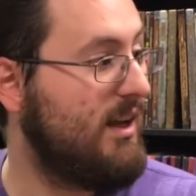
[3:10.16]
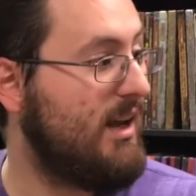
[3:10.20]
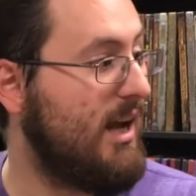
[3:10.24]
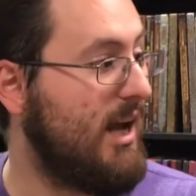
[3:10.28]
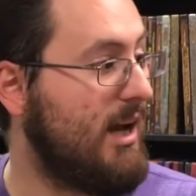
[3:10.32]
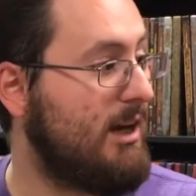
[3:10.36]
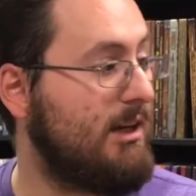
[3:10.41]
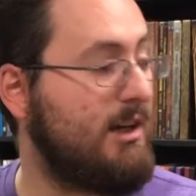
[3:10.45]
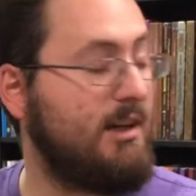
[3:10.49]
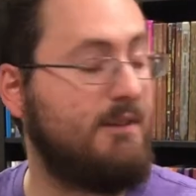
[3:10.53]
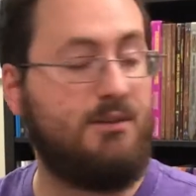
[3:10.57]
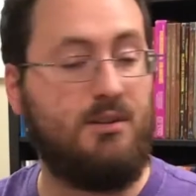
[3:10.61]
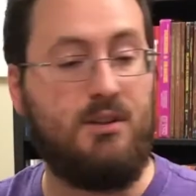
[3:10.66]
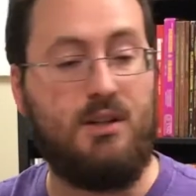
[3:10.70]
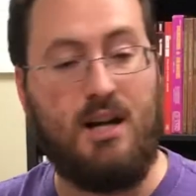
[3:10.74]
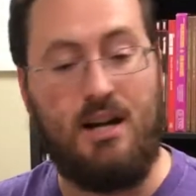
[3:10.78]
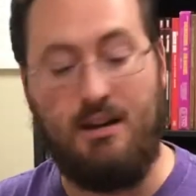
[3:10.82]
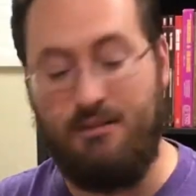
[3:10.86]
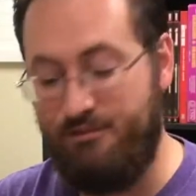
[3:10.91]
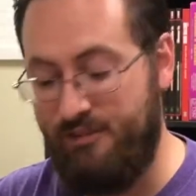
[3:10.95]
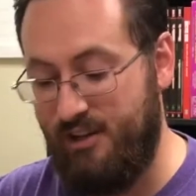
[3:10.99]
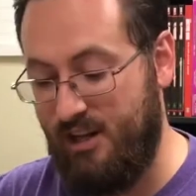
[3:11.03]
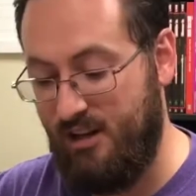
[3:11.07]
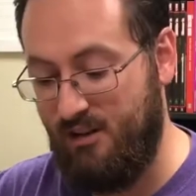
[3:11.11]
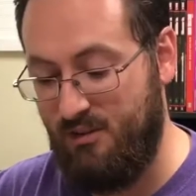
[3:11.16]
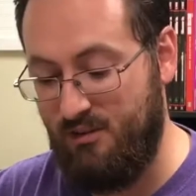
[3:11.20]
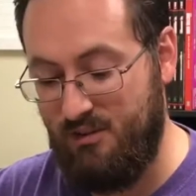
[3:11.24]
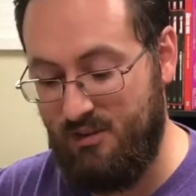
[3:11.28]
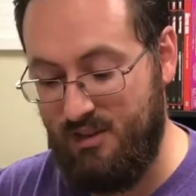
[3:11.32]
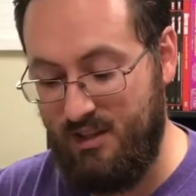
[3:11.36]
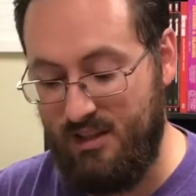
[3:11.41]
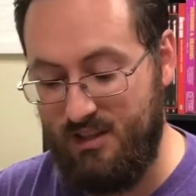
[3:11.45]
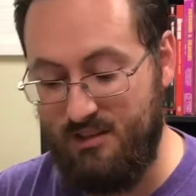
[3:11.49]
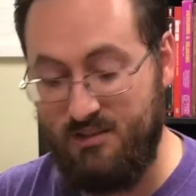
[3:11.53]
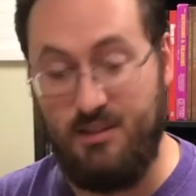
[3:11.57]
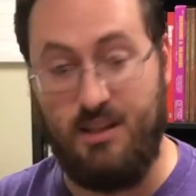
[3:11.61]
However, I found
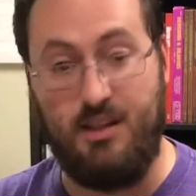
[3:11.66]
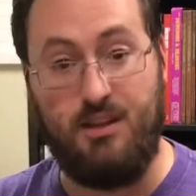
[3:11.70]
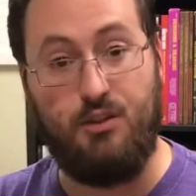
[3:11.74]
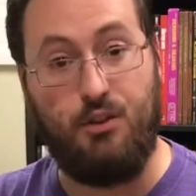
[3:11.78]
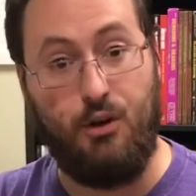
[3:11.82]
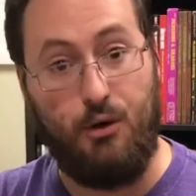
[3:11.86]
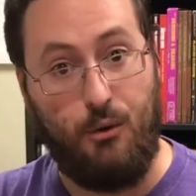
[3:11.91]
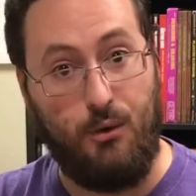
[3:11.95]
things like the